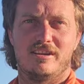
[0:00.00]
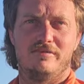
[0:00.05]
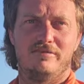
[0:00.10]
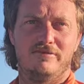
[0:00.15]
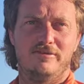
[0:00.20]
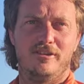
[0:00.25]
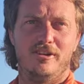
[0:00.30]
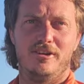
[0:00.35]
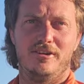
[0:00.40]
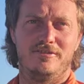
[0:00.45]

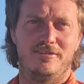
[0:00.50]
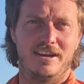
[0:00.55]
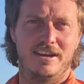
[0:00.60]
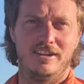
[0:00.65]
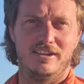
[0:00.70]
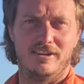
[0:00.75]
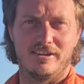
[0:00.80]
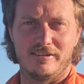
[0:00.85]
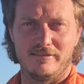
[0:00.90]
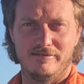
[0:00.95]
fly around
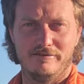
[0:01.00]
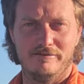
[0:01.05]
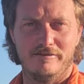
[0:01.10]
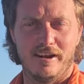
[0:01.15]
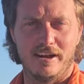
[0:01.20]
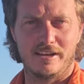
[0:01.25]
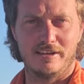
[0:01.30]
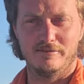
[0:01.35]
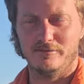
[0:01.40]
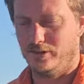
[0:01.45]
like a
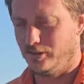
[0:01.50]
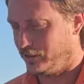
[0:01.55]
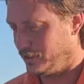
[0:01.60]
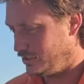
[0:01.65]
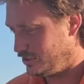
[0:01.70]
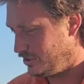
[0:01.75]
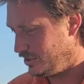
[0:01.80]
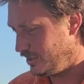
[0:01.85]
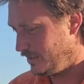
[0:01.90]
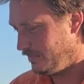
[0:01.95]
fucking rocket
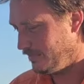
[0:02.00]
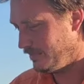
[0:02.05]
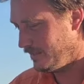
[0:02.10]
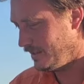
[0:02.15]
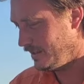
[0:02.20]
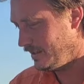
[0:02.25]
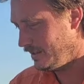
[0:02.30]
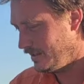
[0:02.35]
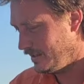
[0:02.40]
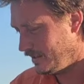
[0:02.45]
ship,
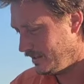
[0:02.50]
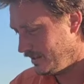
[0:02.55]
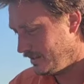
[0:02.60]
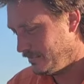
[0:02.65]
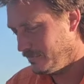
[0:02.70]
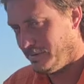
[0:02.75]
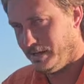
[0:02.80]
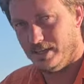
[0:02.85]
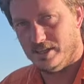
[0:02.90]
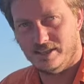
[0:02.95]

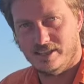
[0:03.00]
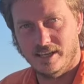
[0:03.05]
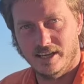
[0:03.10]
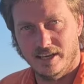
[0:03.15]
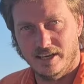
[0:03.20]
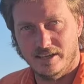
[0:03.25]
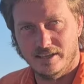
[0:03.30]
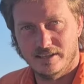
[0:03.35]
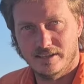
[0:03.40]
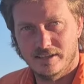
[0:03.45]
but it
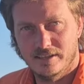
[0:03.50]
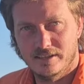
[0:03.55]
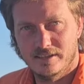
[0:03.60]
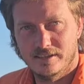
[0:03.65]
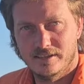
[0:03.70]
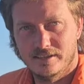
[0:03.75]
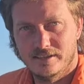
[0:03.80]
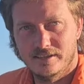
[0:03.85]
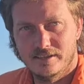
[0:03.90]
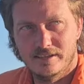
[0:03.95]
didn't.
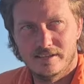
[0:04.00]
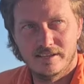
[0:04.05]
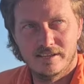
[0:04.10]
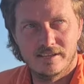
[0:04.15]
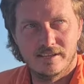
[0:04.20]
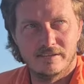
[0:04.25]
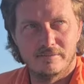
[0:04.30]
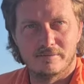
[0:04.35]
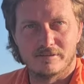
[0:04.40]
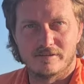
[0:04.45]

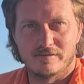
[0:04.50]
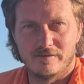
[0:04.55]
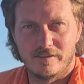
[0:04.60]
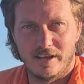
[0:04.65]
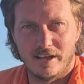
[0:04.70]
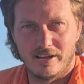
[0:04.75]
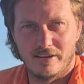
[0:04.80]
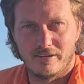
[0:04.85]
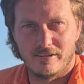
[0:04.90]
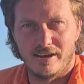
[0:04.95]
It was
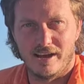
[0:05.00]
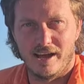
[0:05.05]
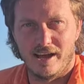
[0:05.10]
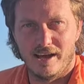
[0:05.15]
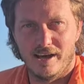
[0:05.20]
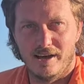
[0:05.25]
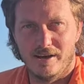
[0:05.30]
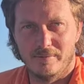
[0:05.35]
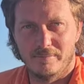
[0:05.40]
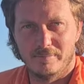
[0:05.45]
fouling
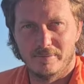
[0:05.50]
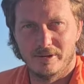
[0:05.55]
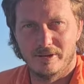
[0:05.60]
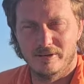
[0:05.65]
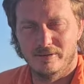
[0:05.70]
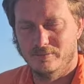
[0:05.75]
up, and